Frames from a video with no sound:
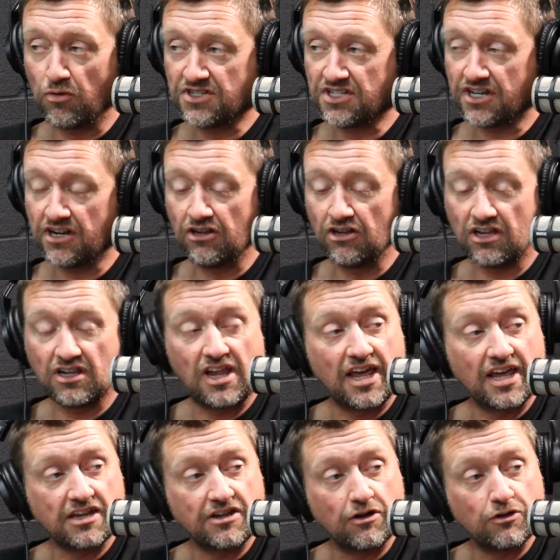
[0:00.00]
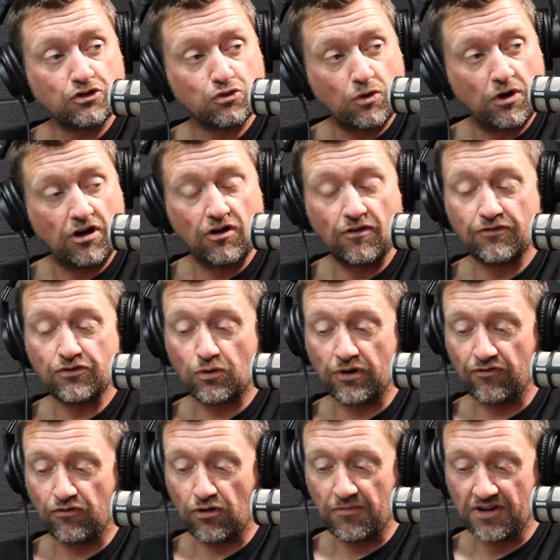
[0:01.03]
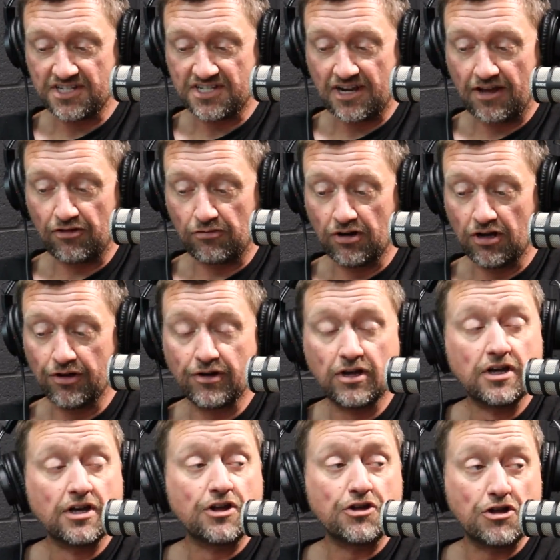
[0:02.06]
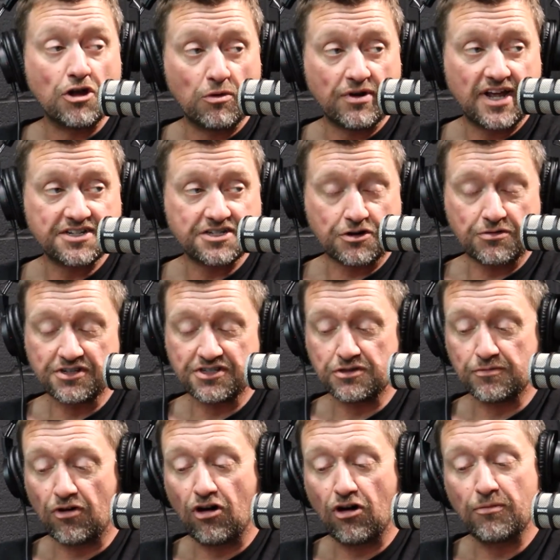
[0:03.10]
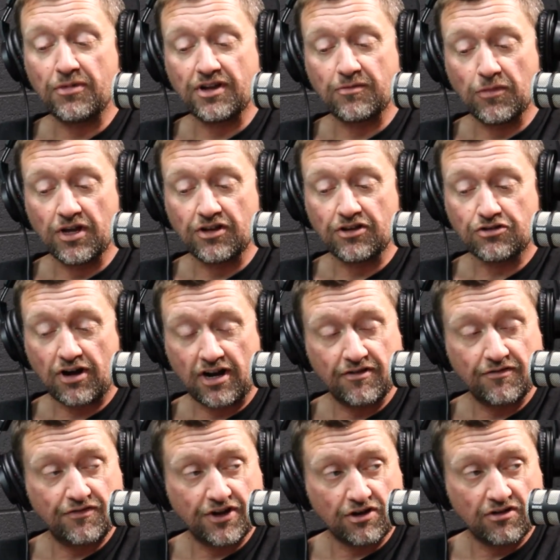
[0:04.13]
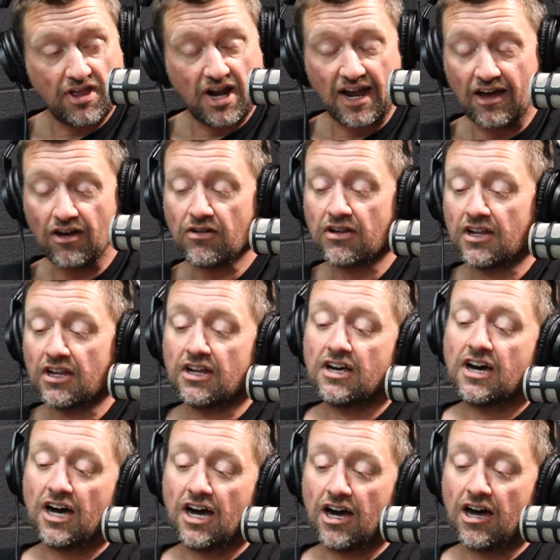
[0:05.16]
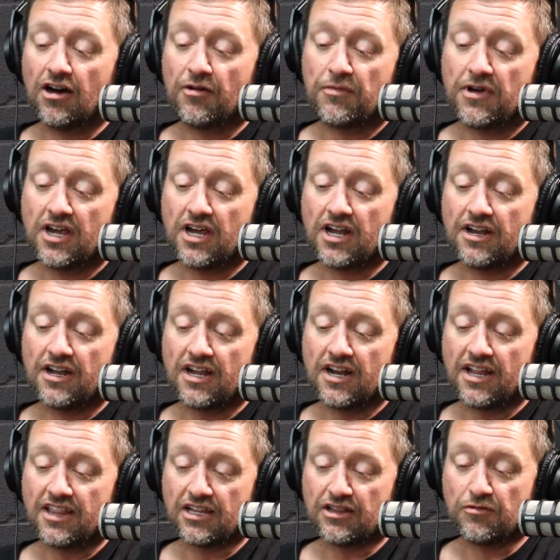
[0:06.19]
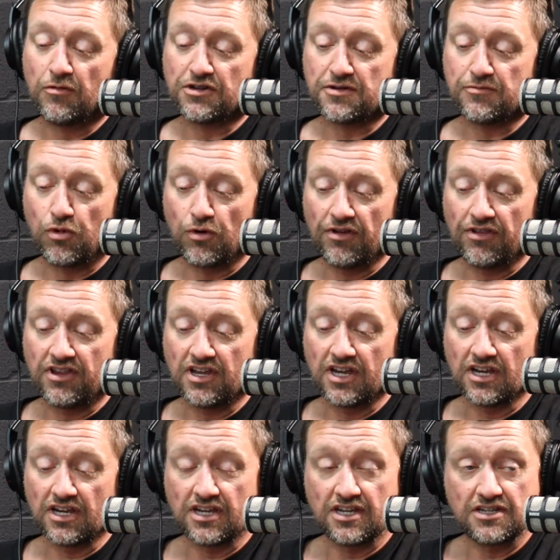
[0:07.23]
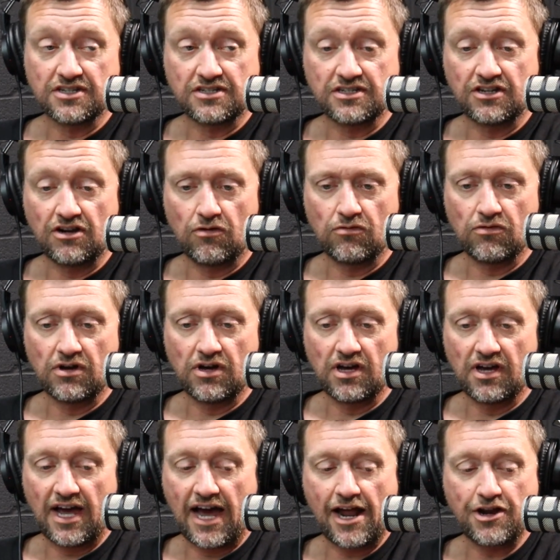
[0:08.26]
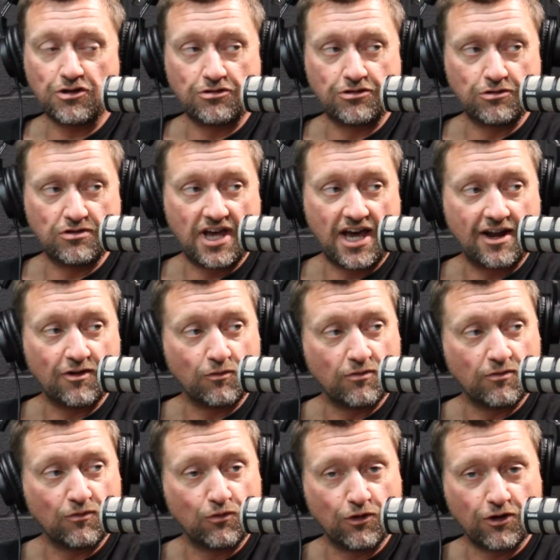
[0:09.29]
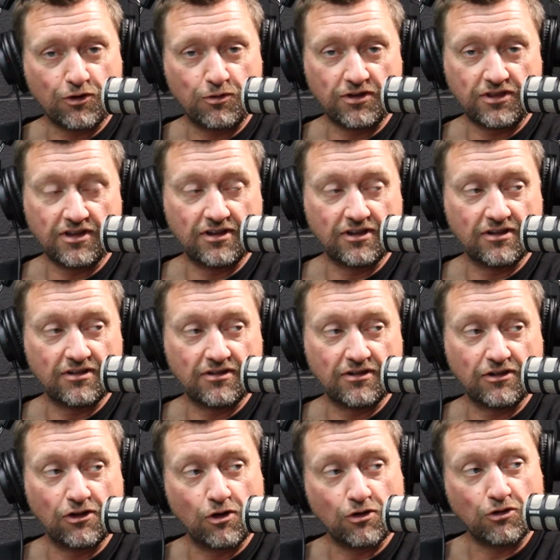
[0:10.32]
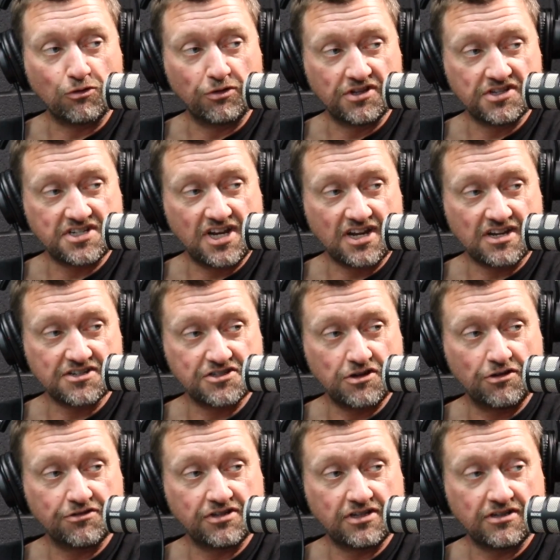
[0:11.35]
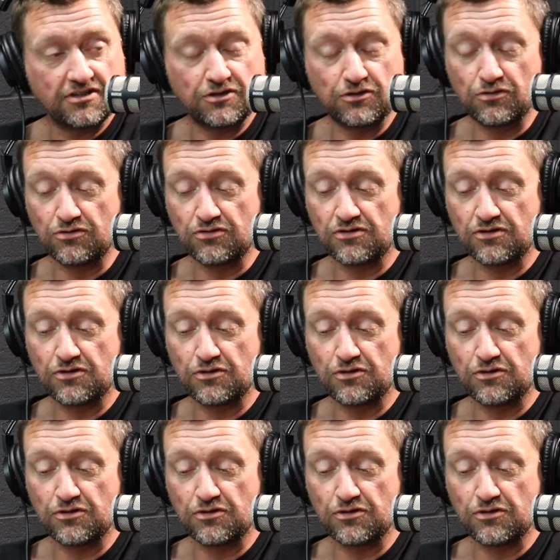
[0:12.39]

it going to look like, 12, 24 months down the road? No one has a crystal ball, but try to figure that out. And I think the most important thing is, how do you do that? Work with a local real estate consultant who's